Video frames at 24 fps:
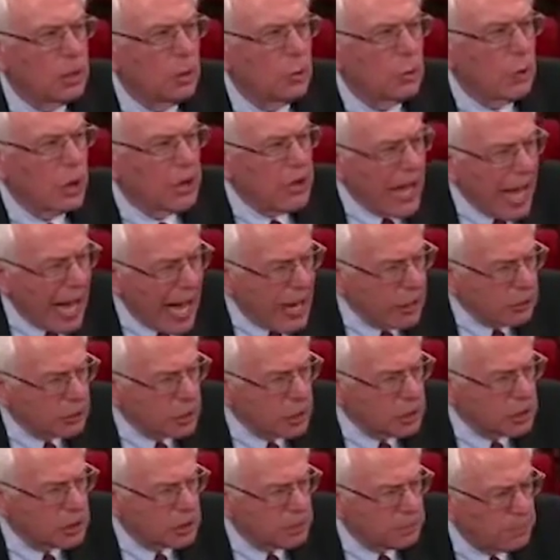without
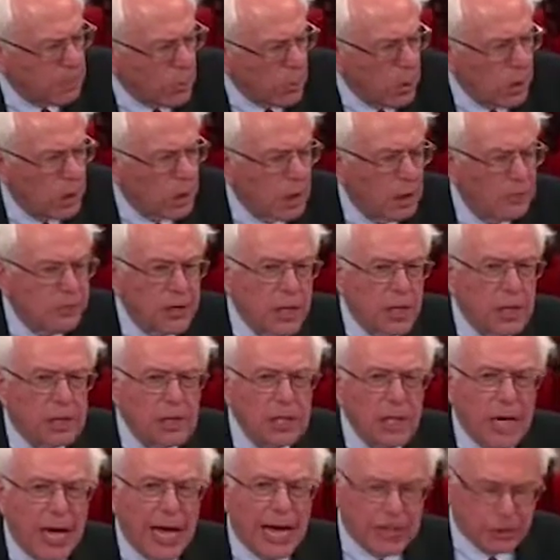the support of the
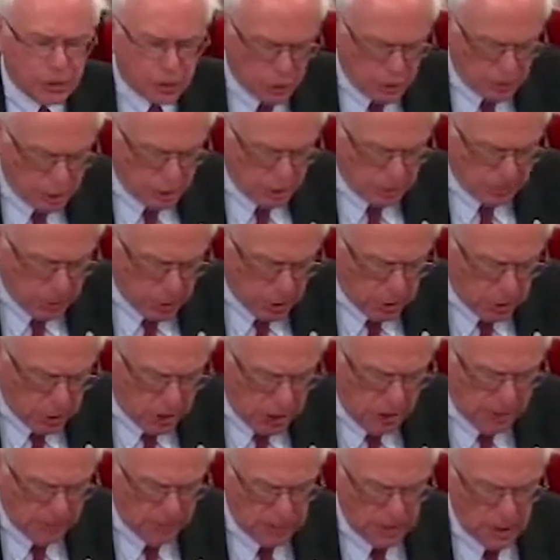international
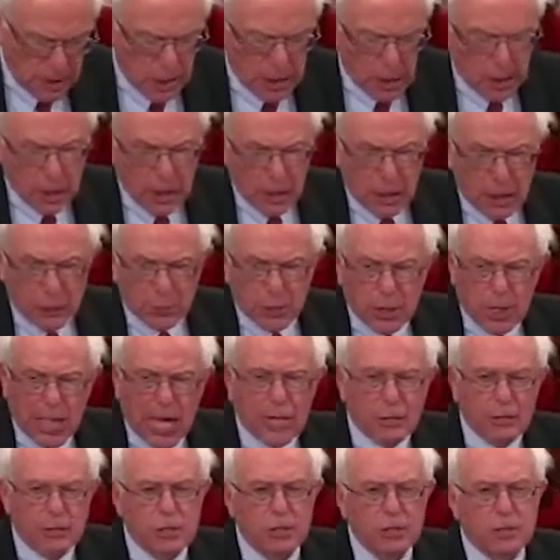community and
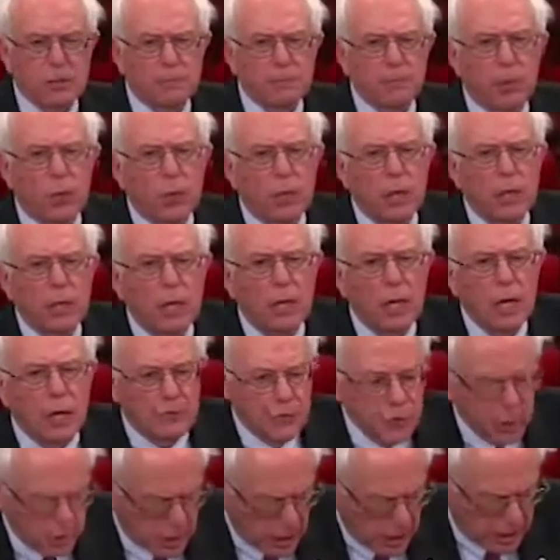without the support
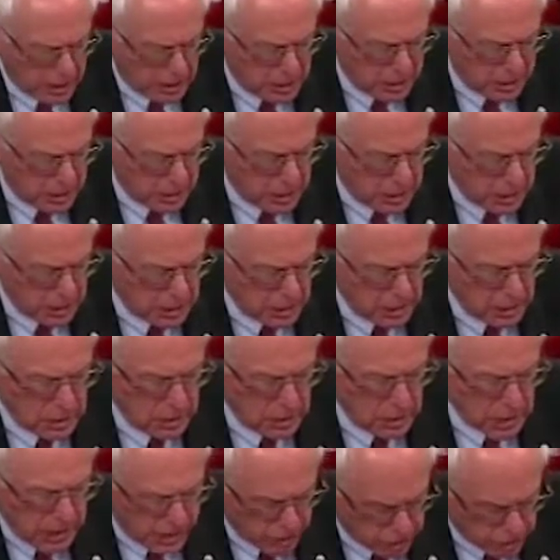of the United
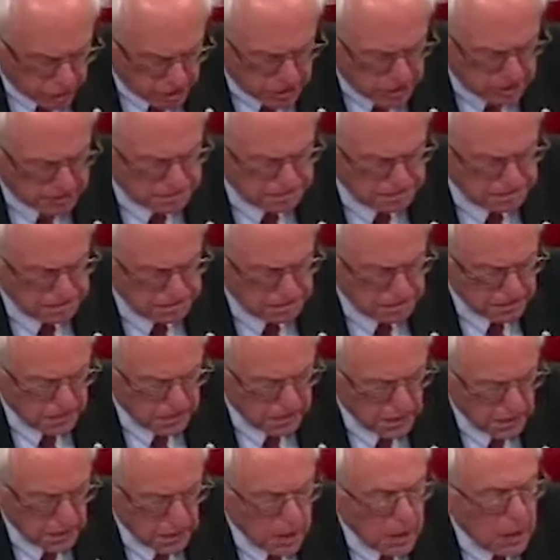Nations.
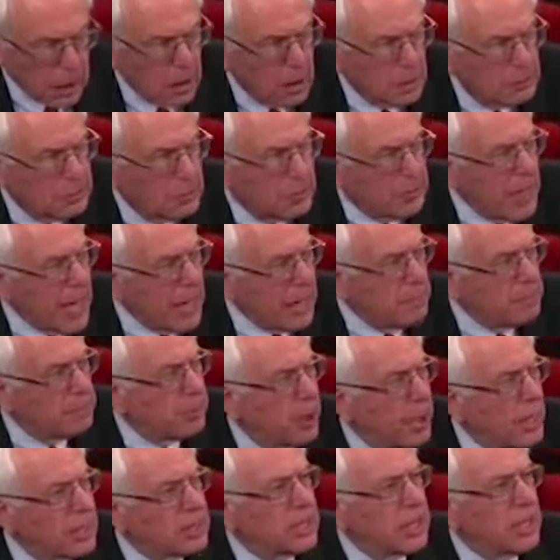But, Madam
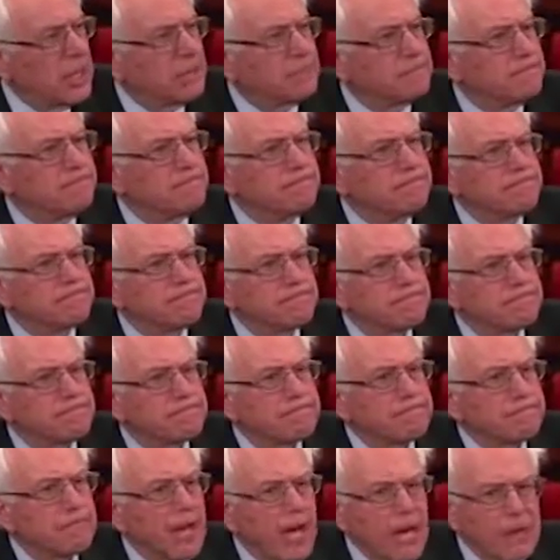President,
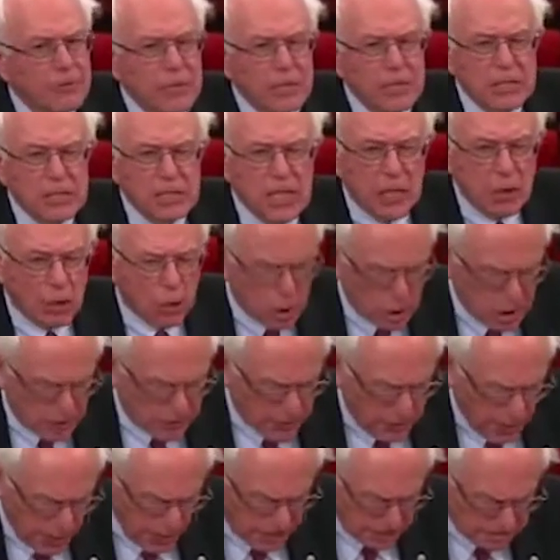having said all of
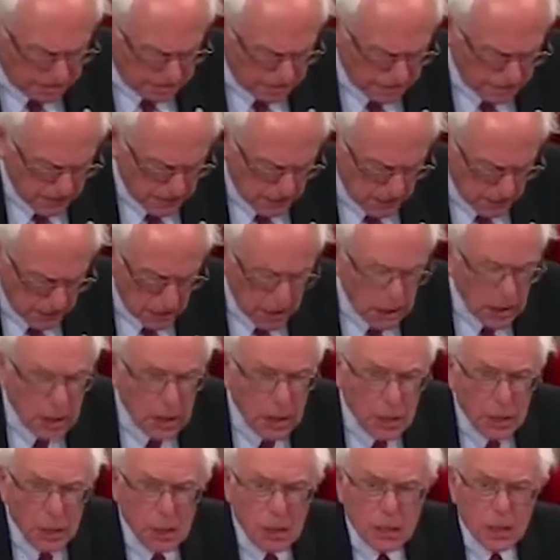that,
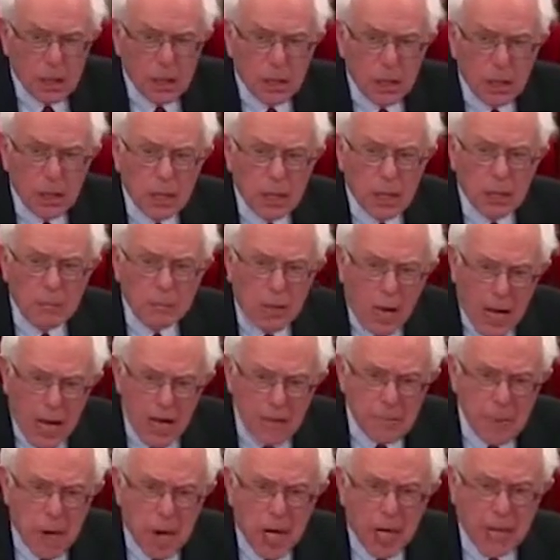in
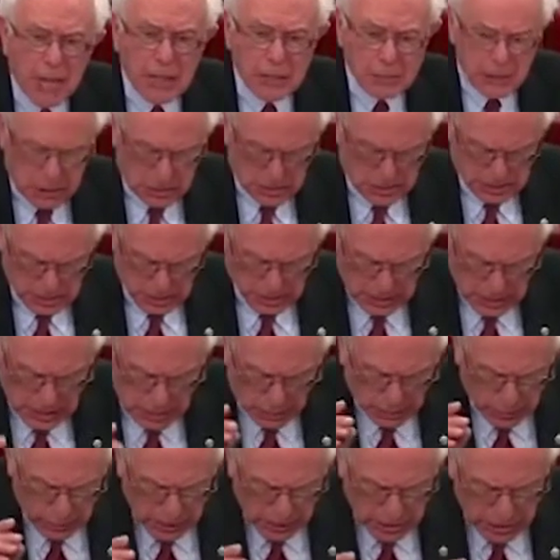my mind,
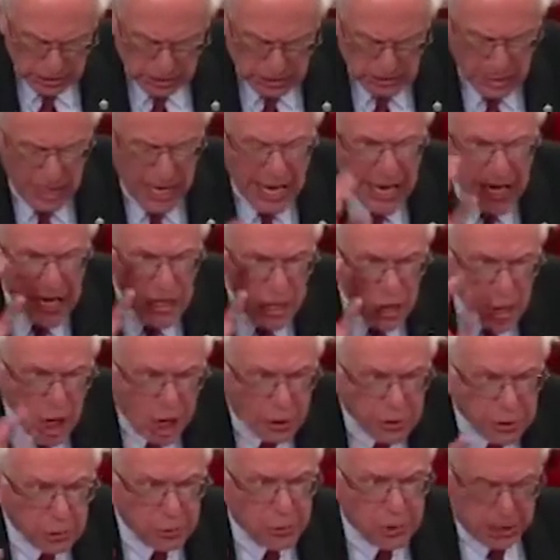there is
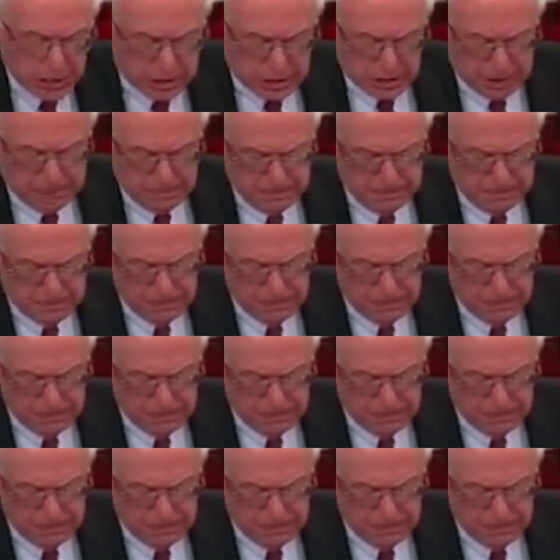another reason,